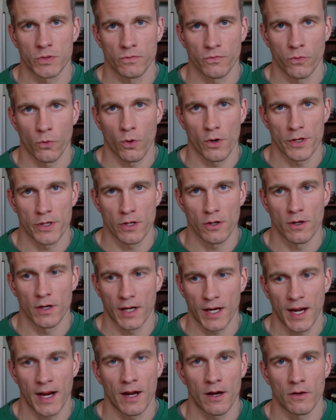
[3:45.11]
for your
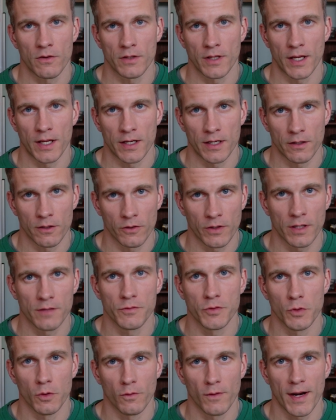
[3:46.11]
account, and it'll give
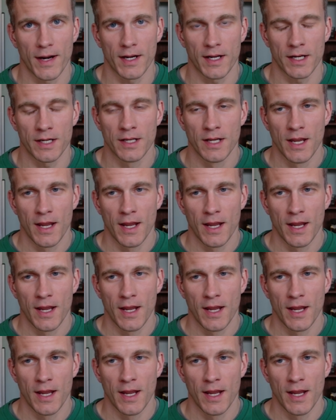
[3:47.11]
you a rating.